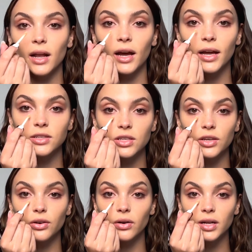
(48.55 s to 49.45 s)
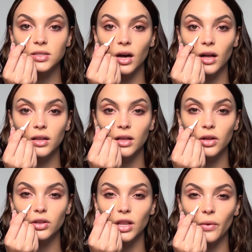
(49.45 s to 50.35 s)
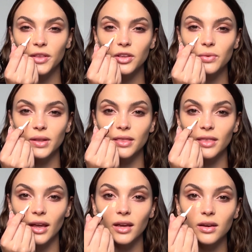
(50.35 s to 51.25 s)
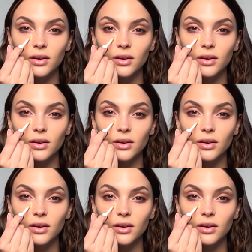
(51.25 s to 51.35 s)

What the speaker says: I do a dot lower than you would think,